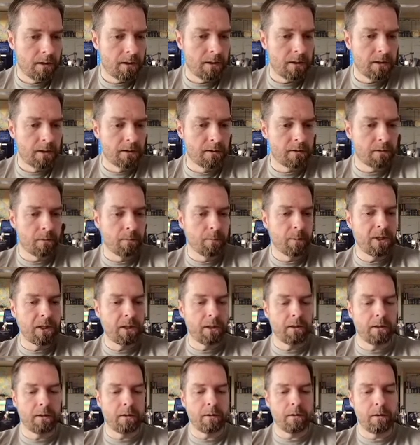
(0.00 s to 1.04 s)
this will
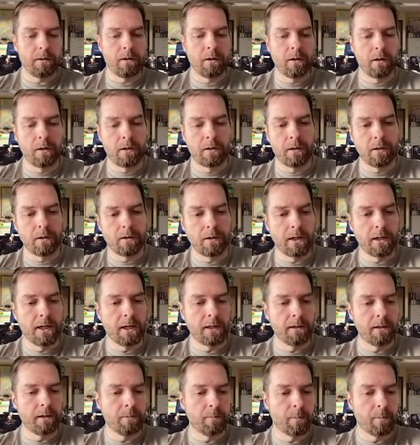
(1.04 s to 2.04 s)
be our landing